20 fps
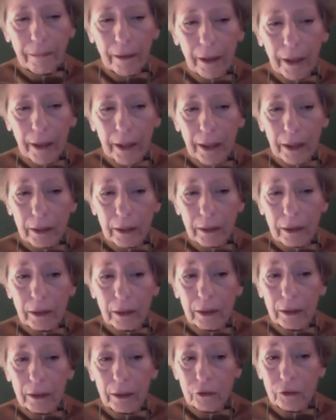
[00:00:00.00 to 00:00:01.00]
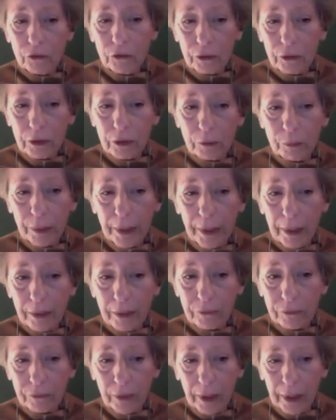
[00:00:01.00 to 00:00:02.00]
and she did
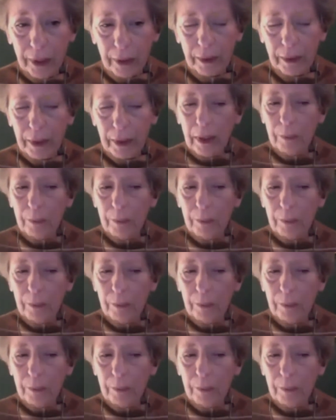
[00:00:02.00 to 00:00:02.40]
pass on.